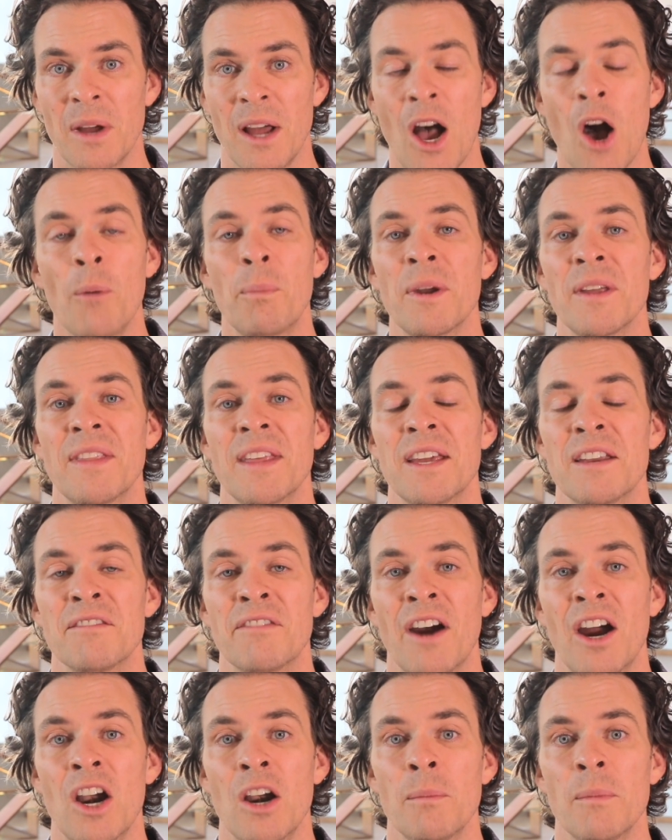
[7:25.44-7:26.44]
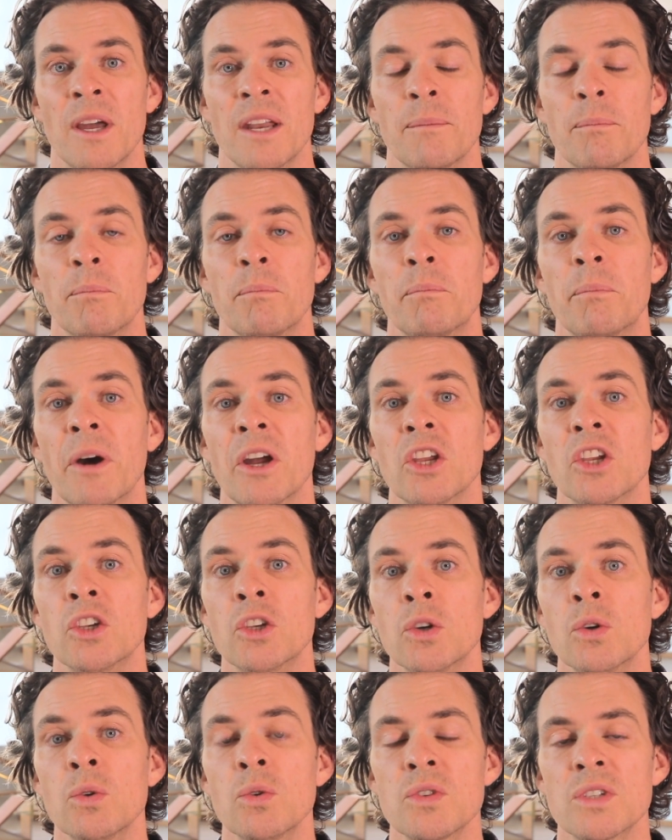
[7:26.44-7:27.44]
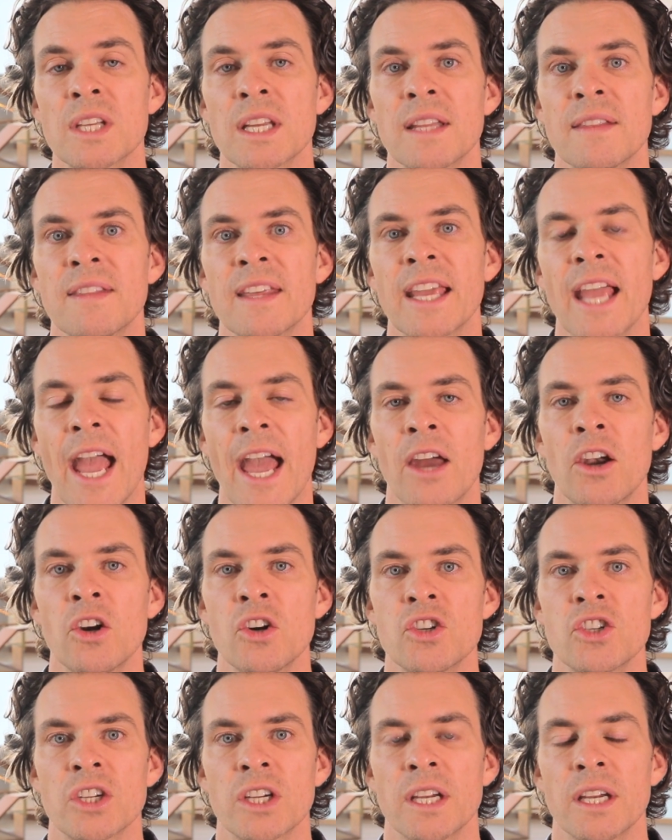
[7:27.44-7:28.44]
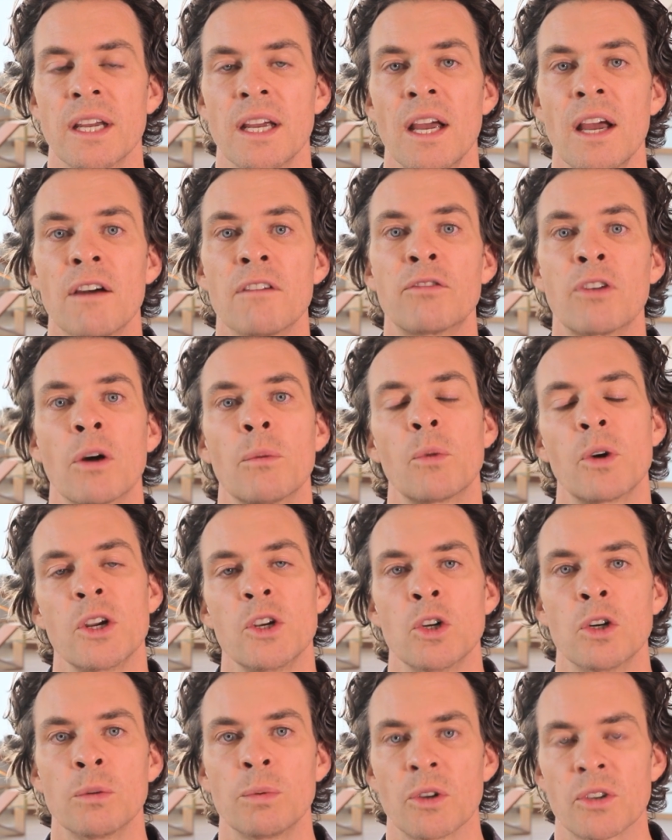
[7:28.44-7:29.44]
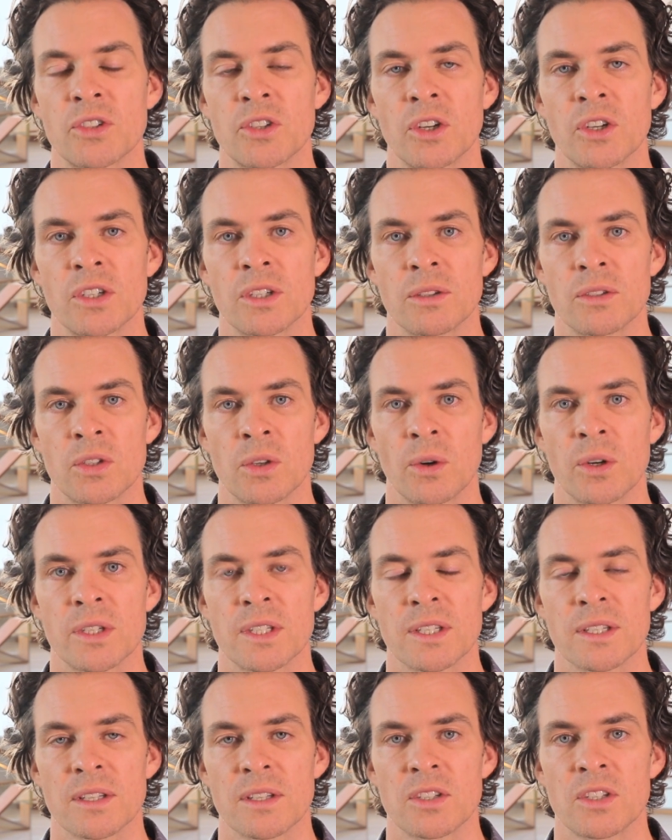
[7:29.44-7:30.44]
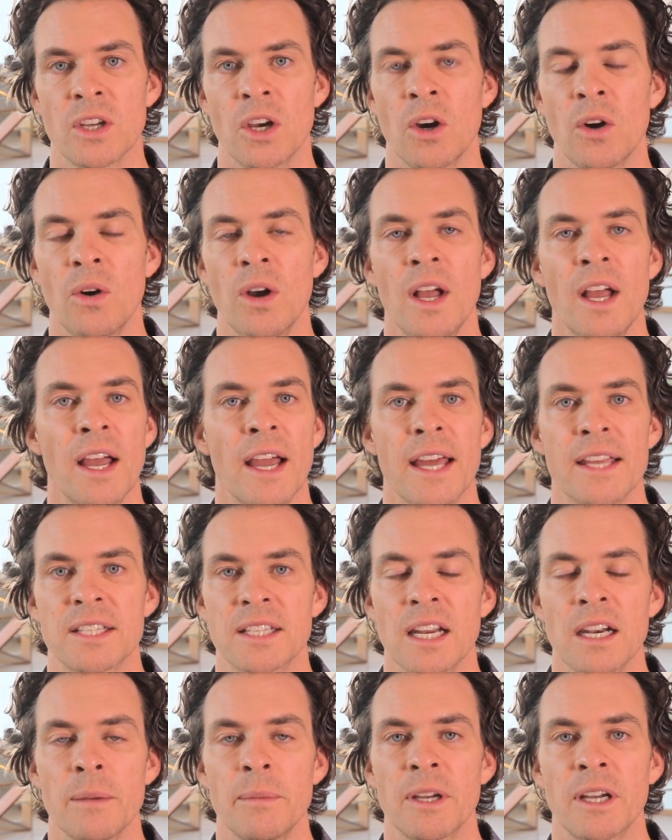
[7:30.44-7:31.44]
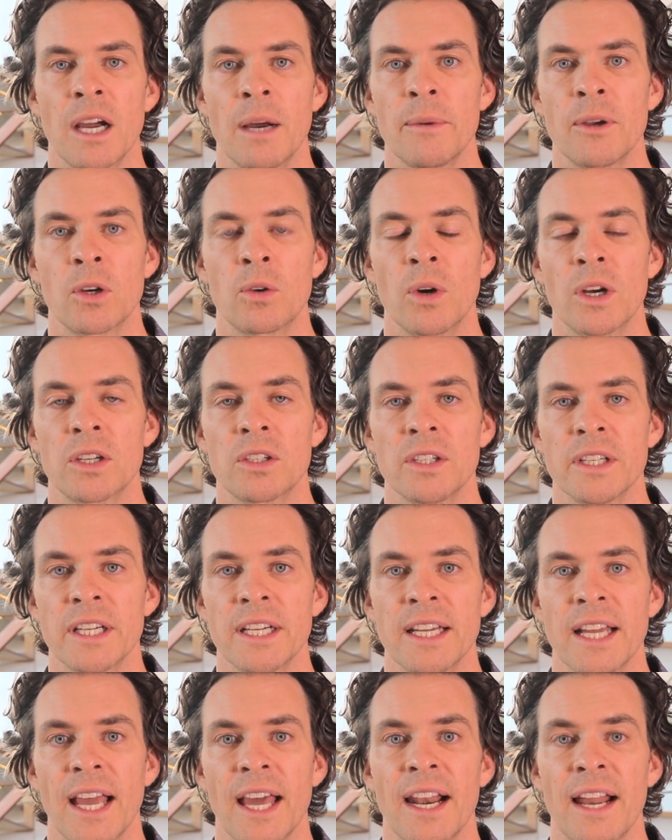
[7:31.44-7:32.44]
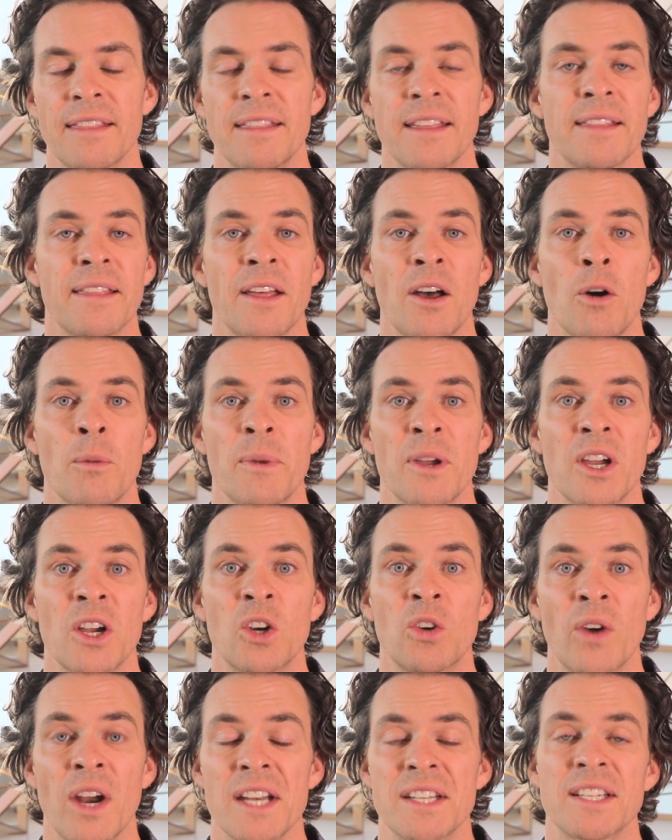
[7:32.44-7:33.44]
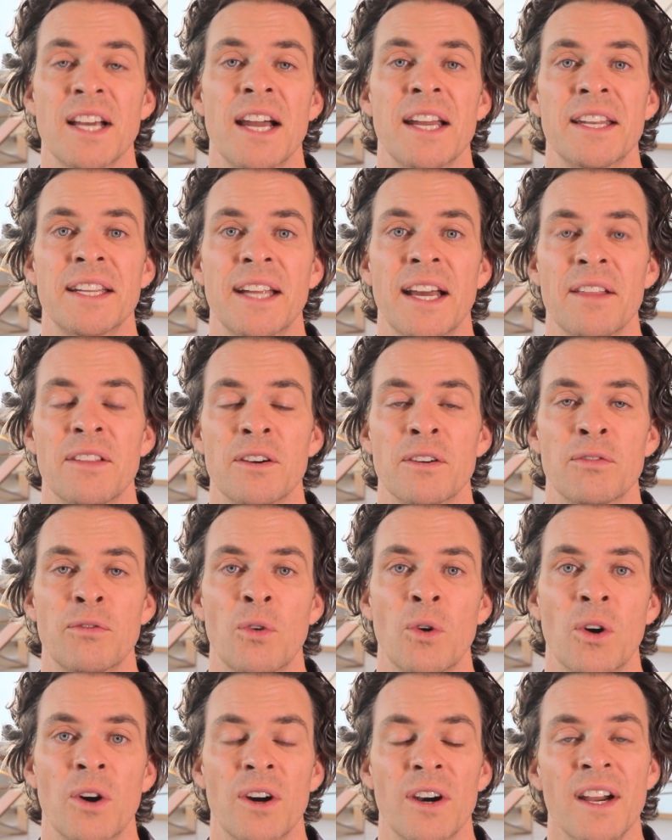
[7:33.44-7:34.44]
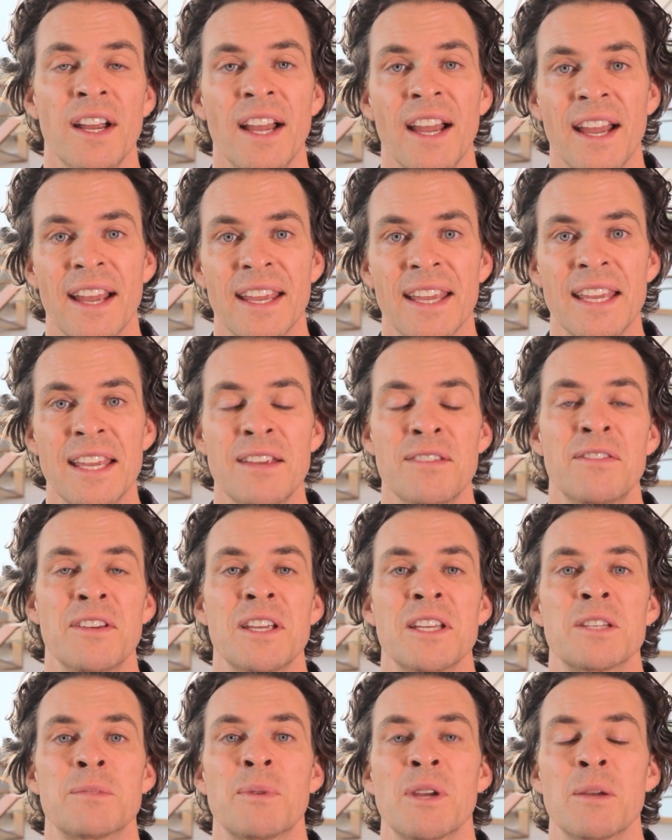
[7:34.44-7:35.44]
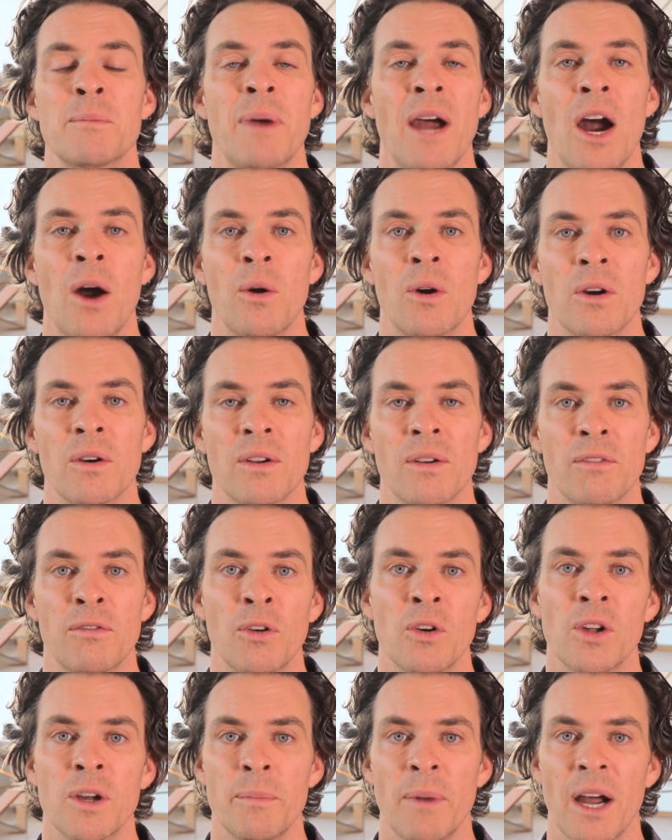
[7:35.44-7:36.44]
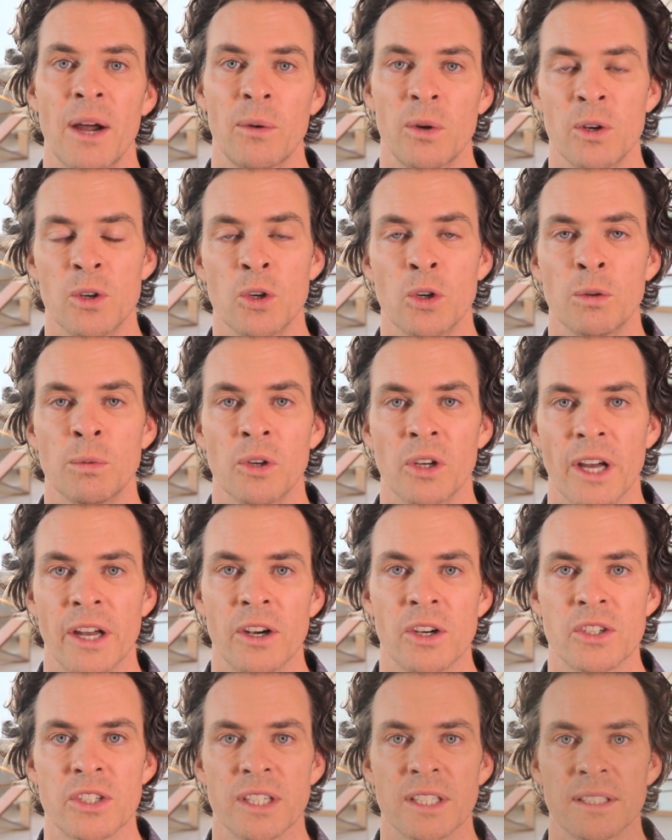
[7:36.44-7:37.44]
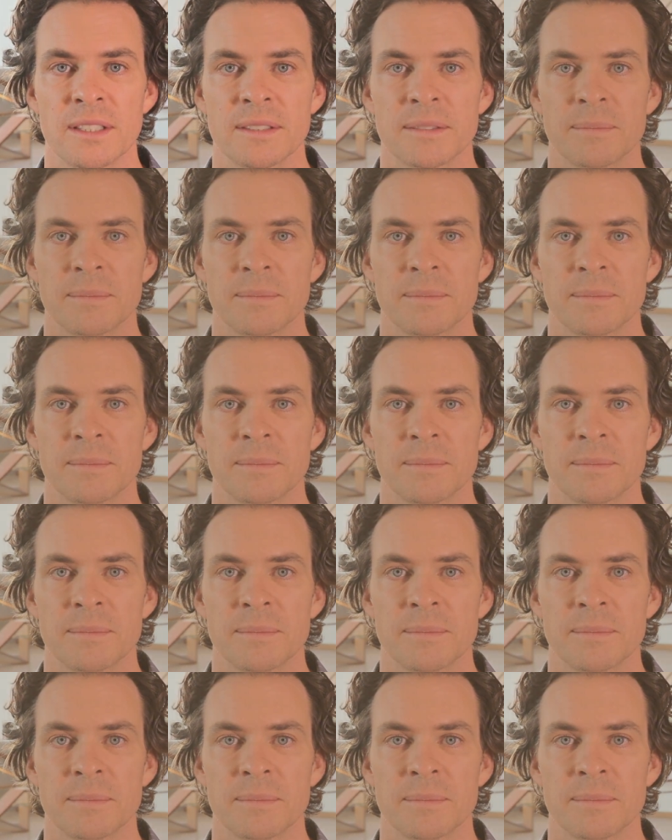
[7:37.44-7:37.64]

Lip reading: helping the environment, but using the energy from renewable sources. So it's going to be coming quickly, and I think that will be a great tie together for EVs being powered fully by renewable energy.